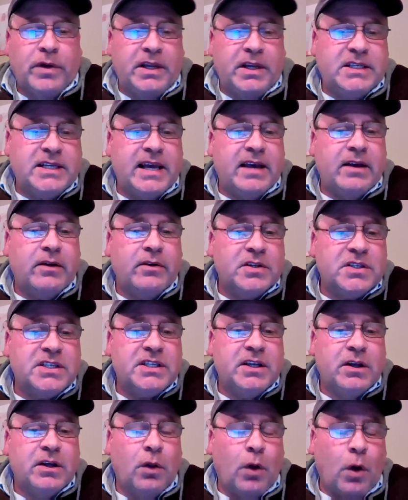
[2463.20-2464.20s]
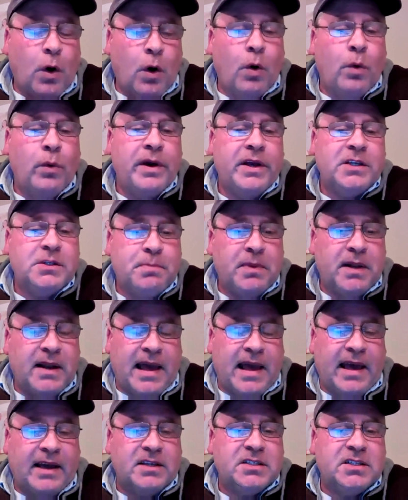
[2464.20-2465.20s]
The retail has still always
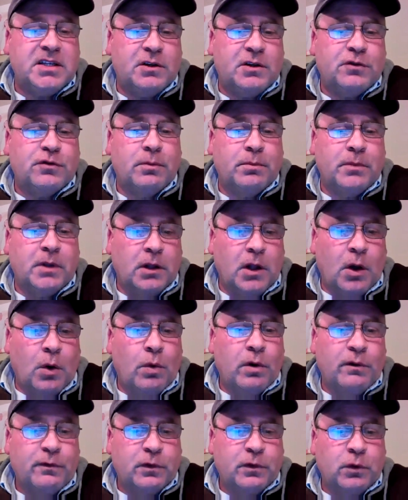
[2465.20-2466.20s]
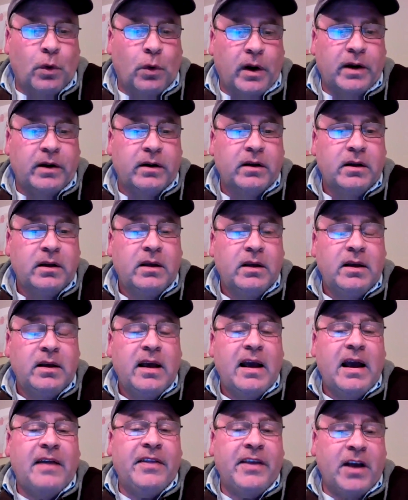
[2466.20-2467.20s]
been accessed from the lower floor,
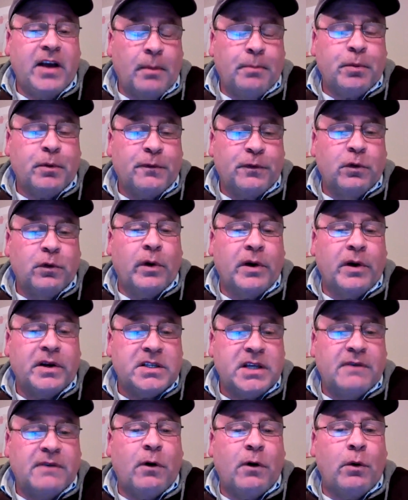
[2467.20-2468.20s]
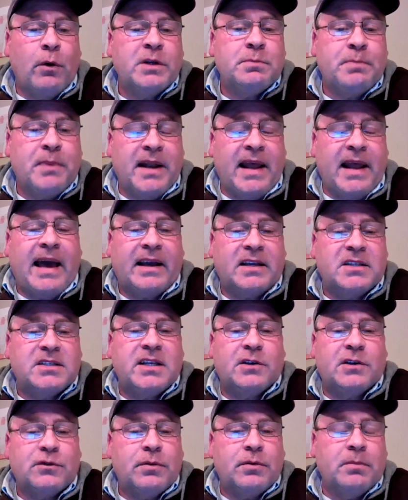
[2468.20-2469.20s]
and the upper floors have always been
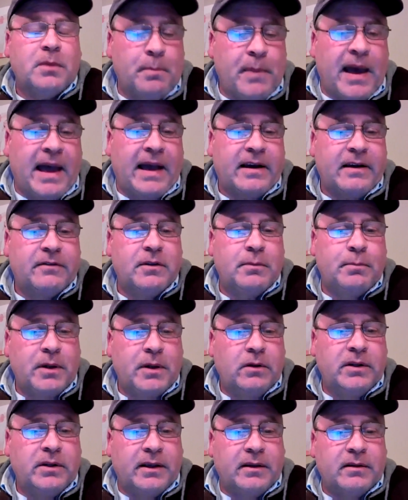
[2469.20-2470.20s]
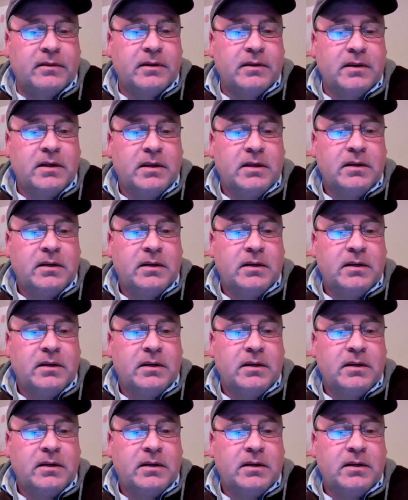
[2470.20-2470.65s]
accessed from the back of the building.